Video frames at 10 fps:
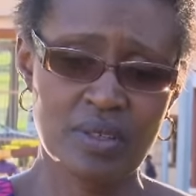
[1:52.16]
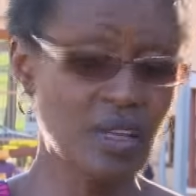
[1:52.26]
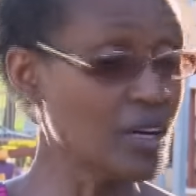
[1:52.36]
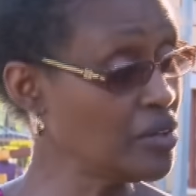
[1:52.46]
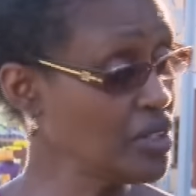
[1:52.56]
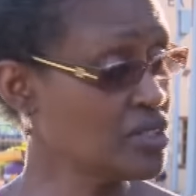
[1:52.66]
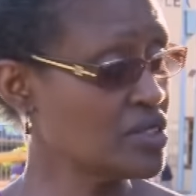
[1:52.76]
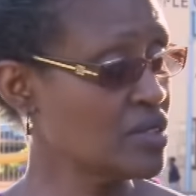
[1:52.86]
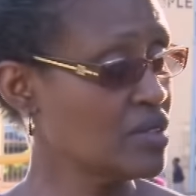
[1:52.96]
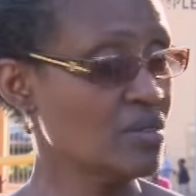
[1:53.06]

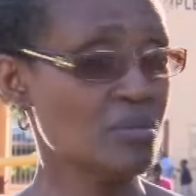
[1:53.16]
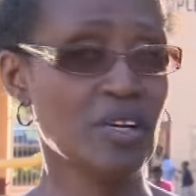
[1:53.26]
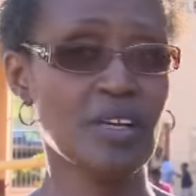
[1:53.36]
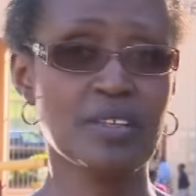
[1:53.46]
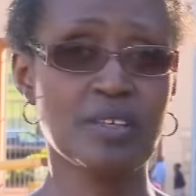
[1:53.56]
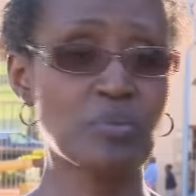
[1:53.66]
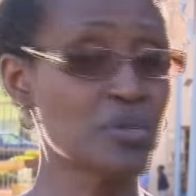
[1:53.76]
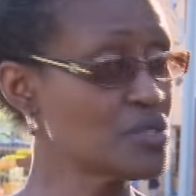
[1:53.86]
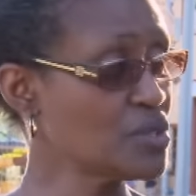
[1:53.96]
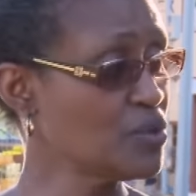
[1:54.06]
encouraged by the
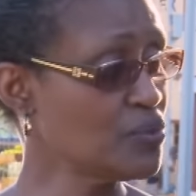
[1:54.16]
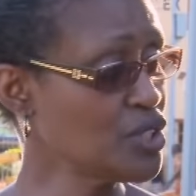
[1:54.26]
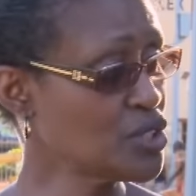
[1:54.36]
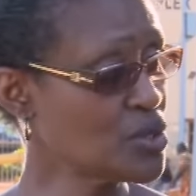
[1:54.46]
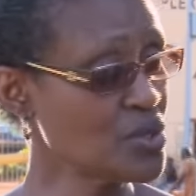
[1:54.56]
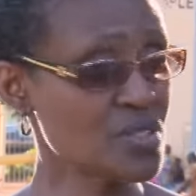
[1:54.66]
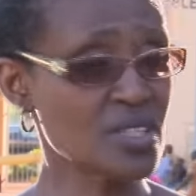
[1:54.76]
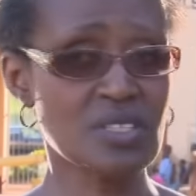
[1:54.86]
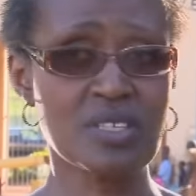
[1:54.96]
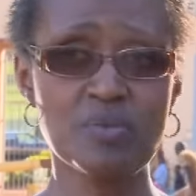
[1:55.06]
prison officials.
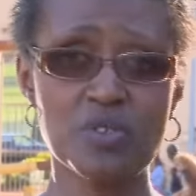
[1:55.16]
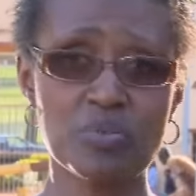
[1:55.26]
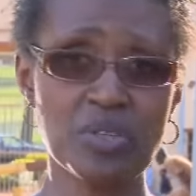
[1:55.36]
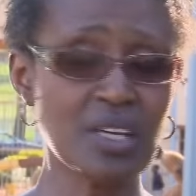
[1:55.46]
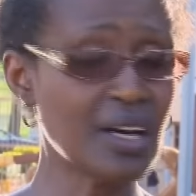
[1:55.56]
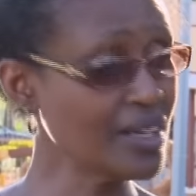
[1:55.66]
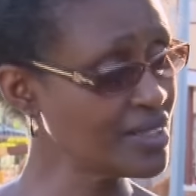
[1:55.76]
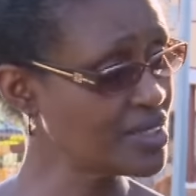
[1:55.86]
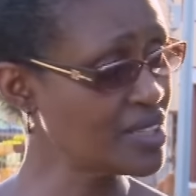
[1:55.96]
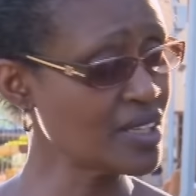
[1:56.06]
They seem to be
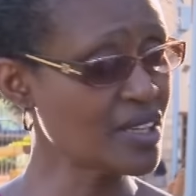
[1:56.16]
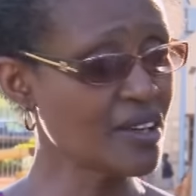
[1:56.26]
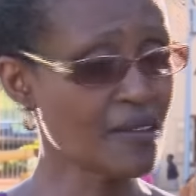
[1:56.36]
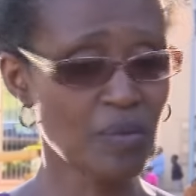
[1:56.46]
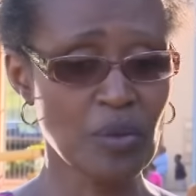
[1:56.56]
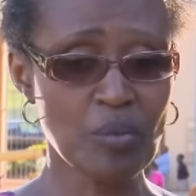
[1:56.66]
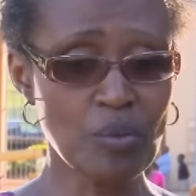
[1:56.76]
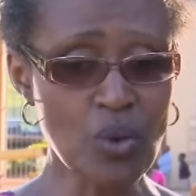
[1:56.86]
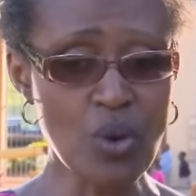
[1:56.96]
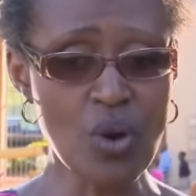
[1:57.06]
acting
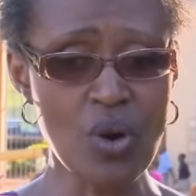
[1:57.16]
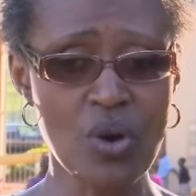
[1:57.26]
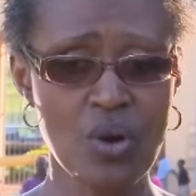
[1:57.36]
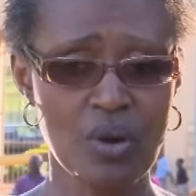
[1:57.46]
more